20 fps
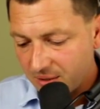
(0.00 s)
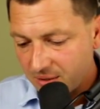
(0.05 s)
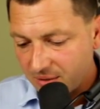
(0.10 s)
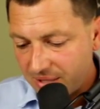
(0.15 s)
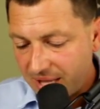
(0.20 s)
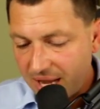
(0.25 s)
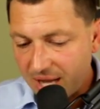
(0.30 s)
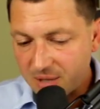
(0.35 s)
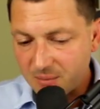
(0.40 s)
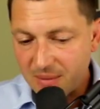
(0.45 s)

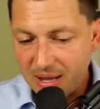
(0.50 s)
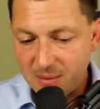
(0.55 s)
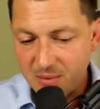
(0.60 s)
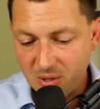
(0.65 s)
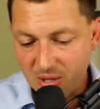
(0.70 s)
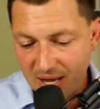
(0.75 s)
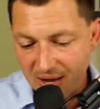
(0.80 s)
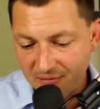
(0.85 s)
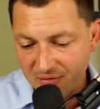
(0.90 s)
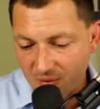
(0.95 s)
yeah, maybe
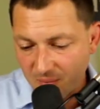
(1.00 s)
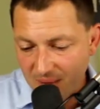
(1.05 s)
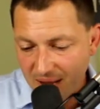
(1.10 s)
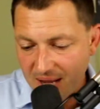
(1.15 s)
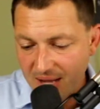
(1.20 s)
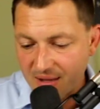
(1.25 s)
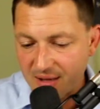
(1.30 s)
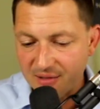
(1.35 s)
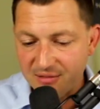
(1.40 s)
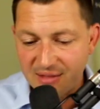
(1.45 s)
you have to
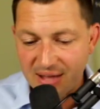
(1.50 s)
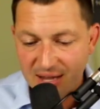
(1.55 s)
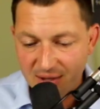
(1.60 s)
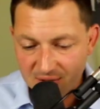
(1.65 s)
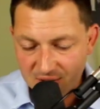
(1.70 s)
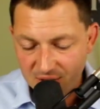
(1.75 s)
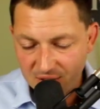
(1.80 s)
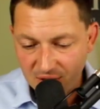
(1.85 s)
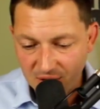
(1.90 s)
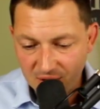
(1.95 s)
make a
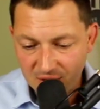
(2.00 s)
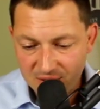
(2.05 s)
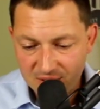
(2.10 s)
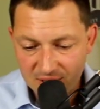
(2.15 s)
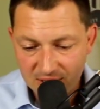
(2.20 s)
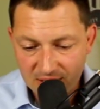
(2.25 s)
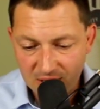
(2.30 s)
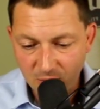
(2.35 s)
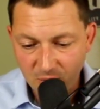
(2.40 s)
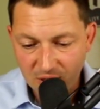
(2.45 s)
thousand calls
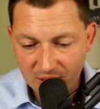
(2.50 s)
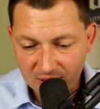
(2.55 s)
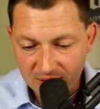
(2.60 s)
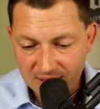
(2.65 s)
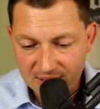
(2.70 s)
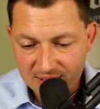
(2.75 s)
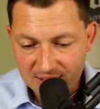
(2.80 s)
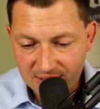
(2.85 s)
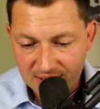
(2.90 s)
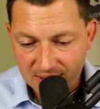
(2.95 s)
to get one
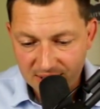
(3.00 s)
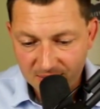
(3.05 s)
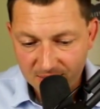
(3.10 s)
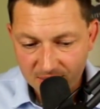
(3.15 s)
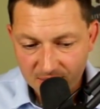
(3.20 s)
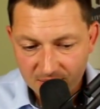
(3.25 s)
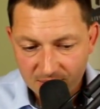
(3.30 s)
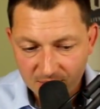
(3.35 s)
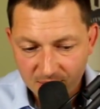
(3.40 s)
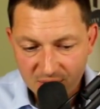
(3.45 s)

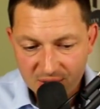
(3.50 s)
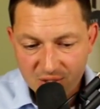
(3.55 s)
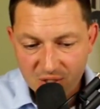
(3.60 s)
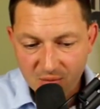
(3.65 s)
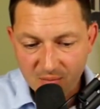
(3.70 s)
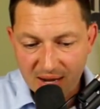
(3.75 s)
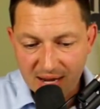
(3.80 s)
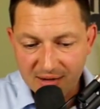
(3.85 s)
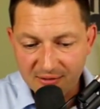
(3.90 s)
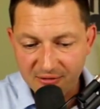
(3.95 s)
listing, but
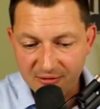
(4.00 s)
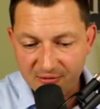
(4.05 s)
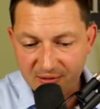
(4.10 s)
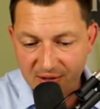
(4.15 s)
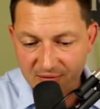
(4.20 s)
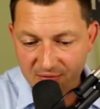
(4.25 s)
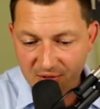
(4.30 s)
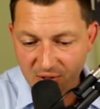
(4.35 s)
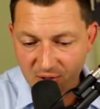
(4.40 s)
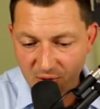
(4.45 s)
you made
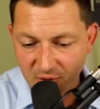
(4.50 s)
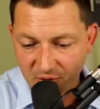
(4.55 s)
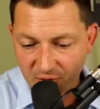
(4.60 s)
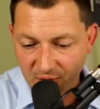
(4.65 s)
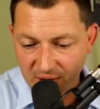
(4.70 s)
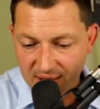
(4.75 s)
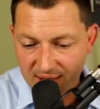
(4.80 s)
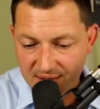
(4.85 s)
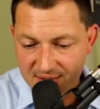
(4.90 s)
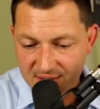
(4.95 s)
50 new
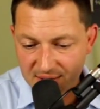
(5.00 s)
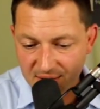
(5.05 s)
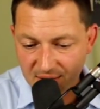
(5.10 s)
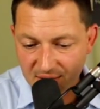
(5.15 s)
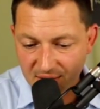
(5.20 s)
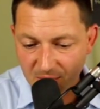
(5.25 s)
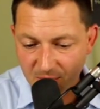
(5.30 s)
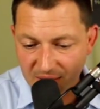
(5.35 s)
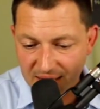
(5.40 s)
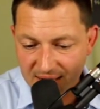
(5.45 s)
friends that are
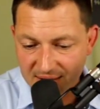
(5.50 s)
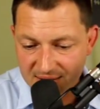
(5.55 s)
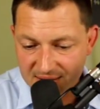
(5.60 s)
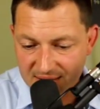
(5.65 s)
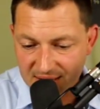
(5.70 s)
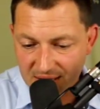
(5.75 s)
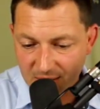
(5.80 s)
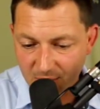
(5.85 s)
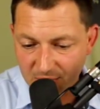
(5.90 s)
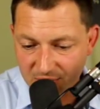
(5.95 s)
gonna buy and
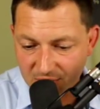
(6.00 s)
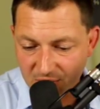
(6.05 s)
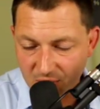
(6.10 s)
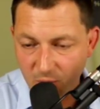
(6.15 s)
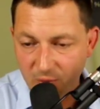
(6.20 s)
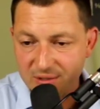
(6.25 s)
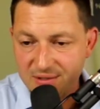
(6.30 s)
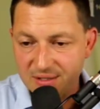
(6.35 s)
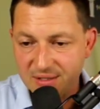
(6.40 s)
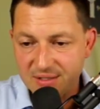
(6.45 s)
sell with you
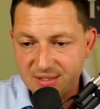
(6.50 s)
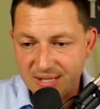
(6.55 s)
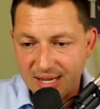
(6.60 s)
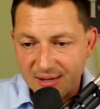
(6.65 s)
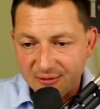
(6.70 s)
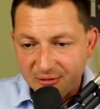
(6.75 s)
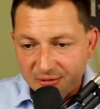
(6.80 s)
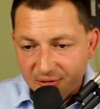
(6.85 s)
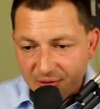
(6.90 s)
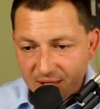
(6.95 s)
once this
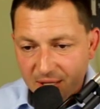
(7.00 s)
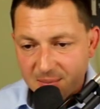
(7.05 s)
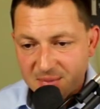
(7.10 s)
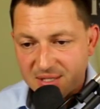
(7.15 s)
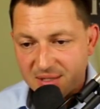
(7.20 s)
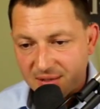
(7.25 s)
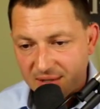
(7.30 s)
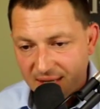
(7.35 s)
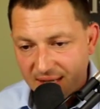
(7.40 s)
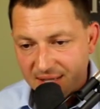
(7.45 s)
thing
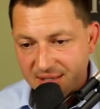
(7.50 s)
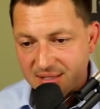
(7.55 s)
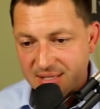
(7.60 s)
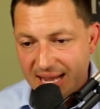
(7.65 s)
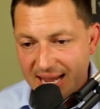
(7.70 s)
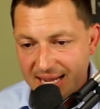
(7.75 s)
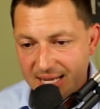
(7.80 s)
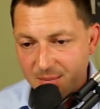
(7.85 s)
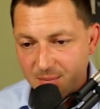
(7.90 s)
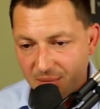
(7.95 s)
flips in the
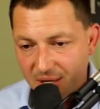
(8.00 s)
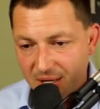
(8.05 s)
next eight